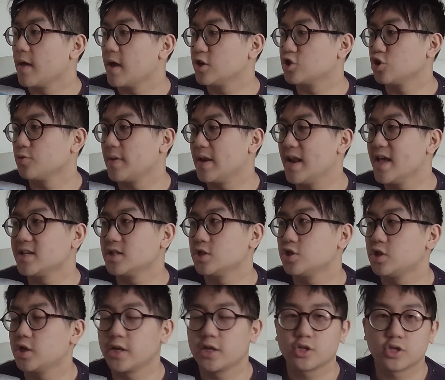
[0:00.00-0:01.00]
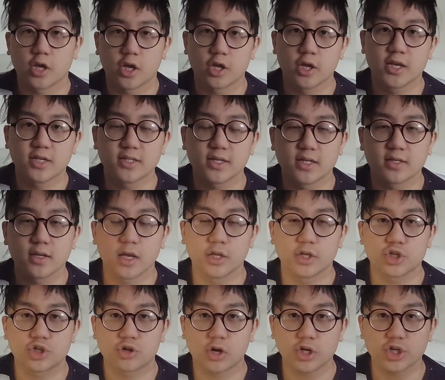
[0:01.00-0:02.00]
should be listening to, listening to
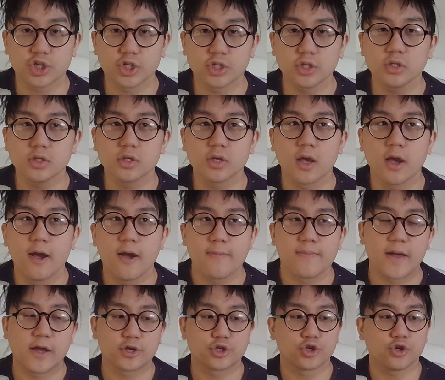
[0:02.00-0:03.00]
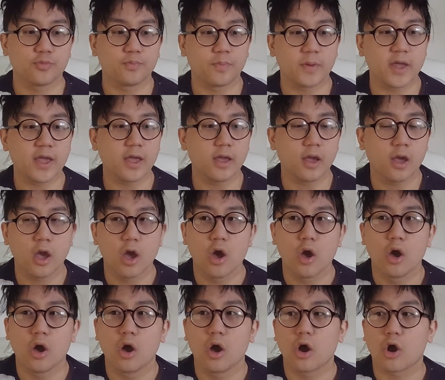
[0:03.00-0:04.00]
instructions, that should be
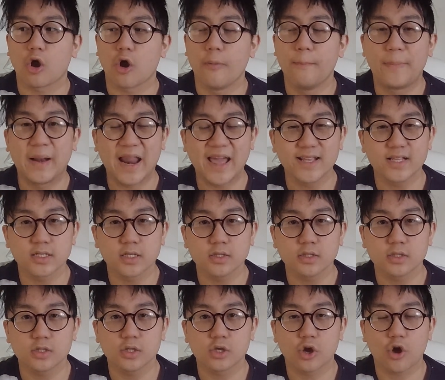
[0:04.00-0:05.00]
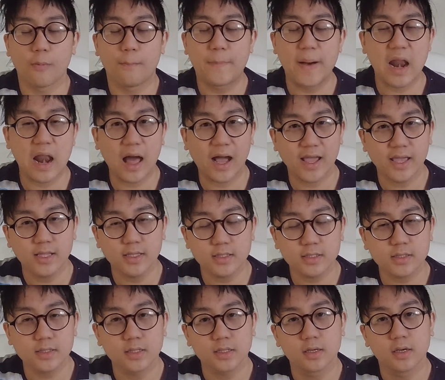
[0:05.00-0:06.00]
complacent,
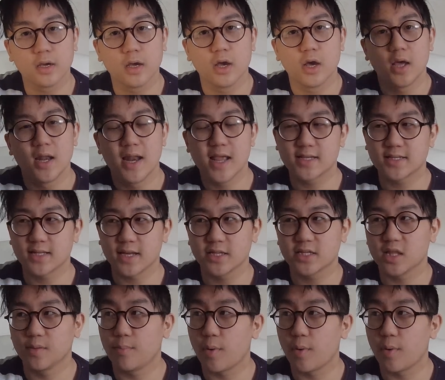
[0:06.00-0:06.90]
compliant, listening to the